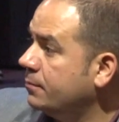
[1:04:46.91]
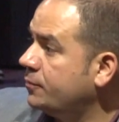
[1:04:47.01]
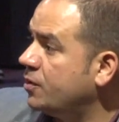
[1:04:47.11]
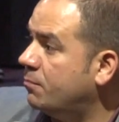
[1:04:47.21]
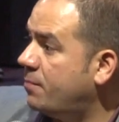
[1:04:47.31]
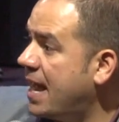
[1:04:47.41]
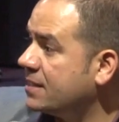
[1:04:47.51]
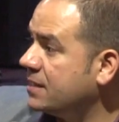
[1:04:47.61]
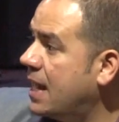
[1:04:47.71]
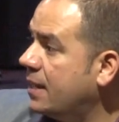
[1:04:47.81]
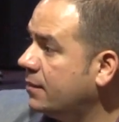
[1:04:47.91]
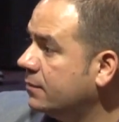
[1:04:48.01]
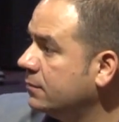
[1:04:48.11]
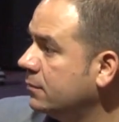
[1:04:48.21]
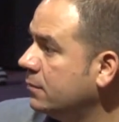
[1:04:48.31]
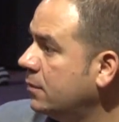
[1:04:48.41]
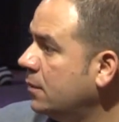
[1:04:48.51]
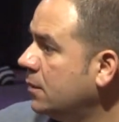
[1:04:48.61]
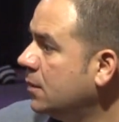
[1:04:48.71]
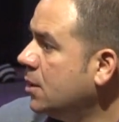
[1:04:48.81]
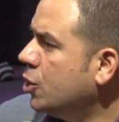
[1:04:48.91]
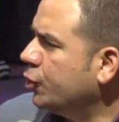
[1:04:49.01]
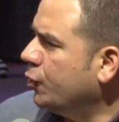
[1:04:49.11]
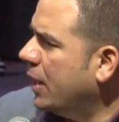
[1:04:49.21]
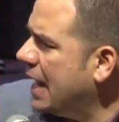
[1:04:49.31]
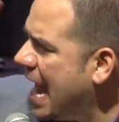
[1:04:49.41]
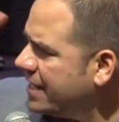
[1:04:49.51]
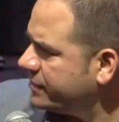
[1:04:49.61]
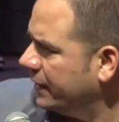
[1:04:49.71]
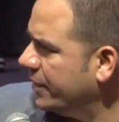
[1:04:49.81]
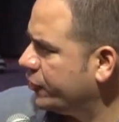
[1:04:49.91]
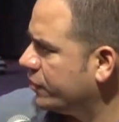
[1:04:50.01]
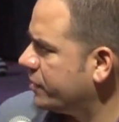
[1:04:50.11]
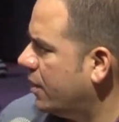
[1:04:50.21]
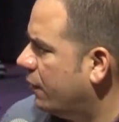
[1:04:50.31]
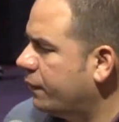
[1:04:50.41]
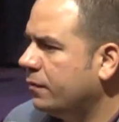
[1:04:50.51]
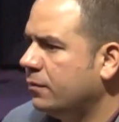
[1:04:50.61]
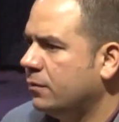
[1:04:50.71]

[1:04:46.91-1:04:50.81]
to backsliding? Do not isolate yourself.